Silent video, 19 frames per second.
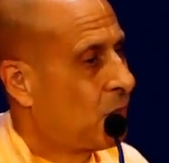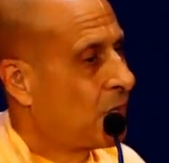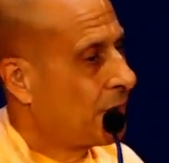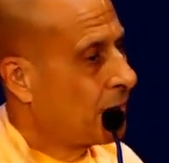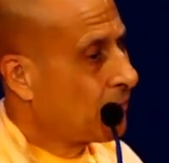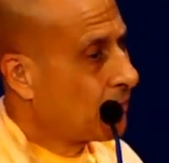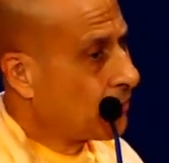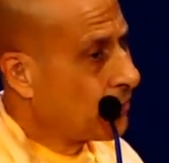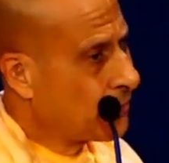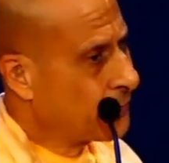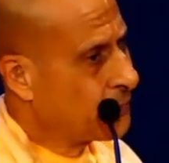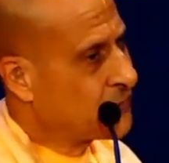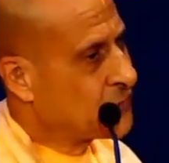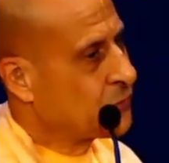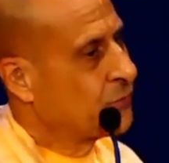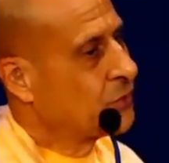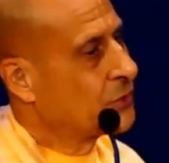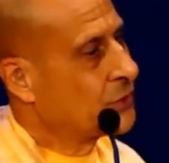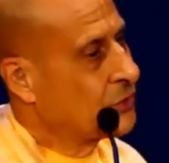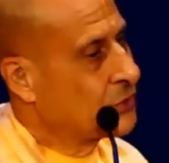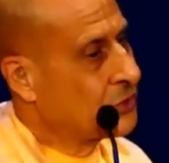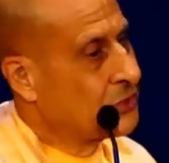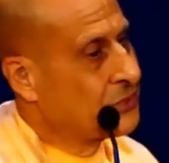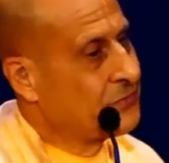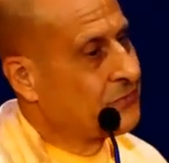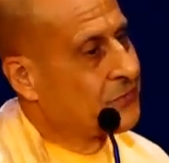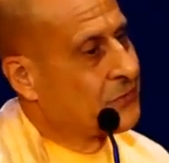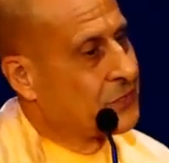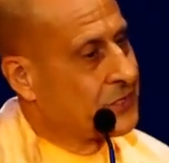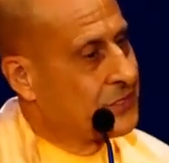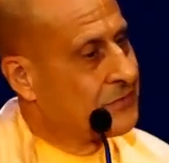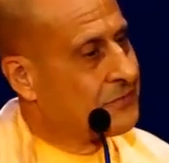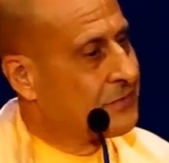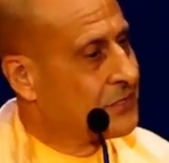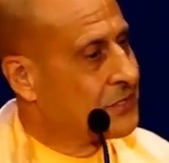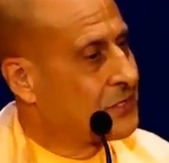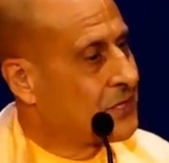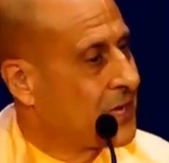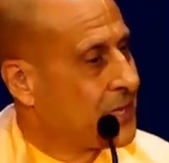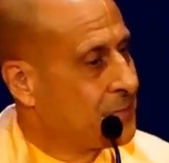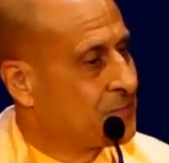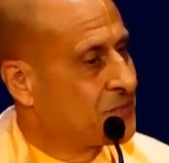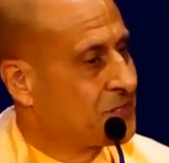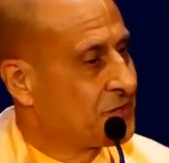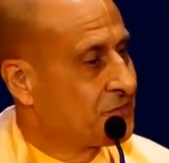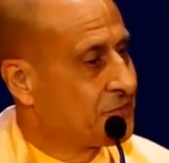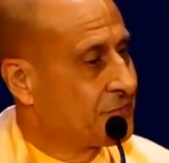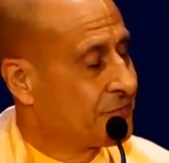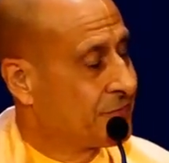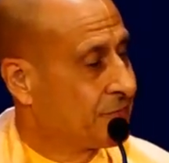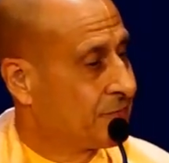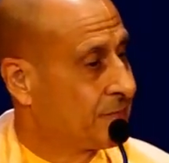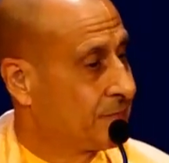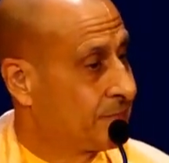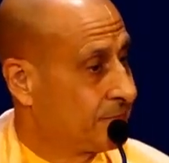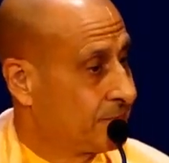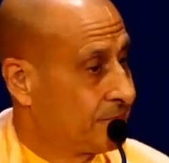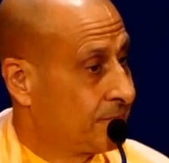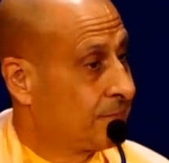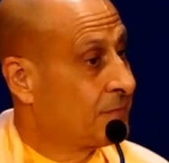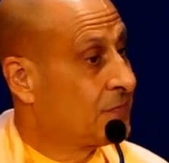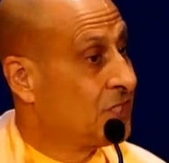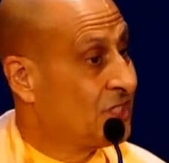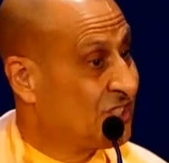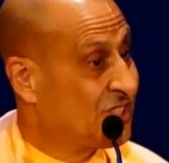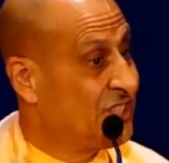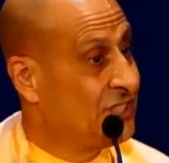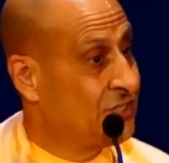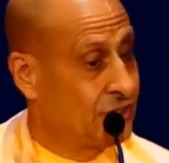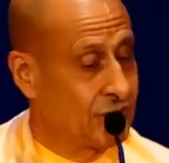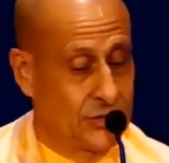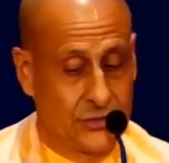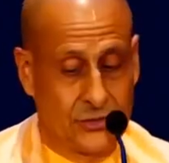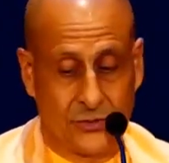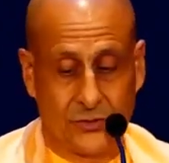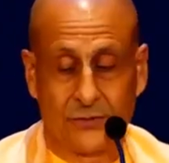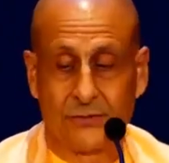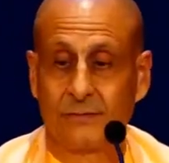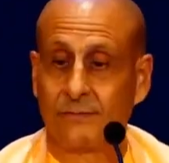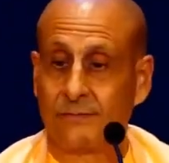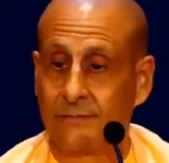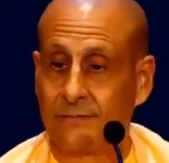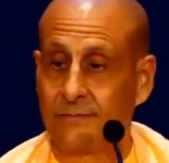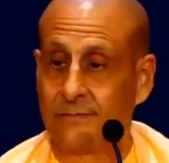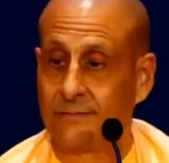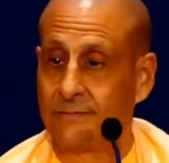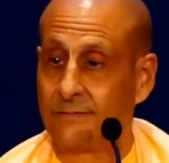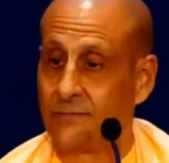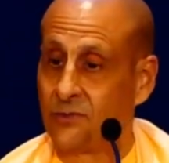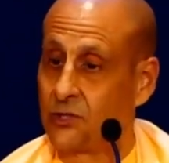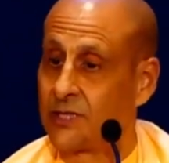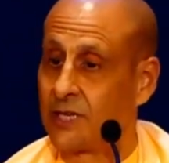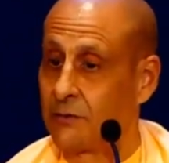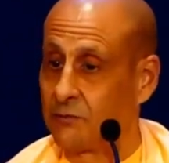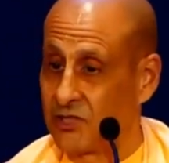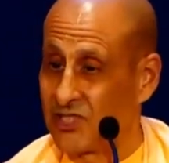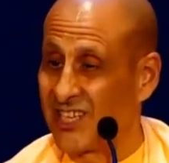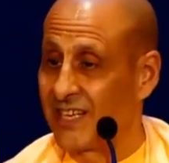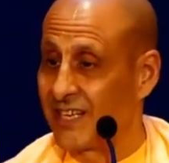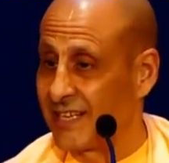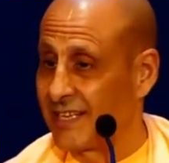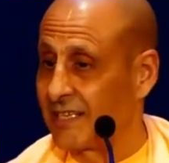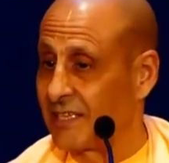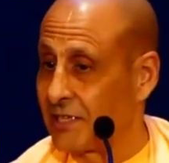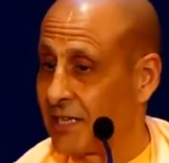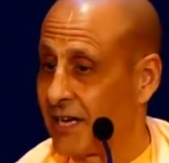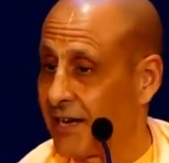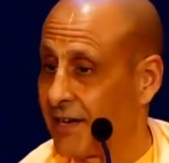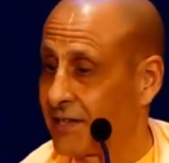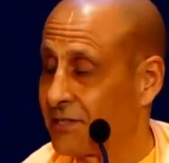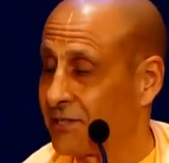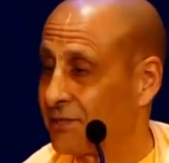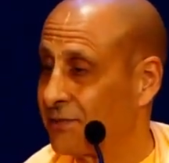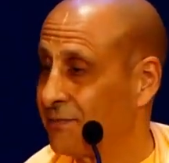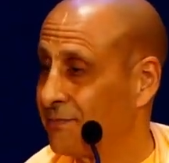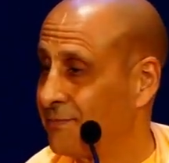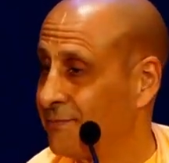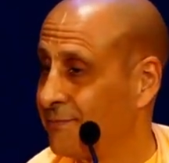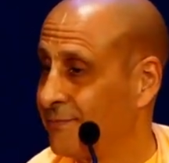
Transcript: What herbs were good for different types of diseases, which I was getting a lot.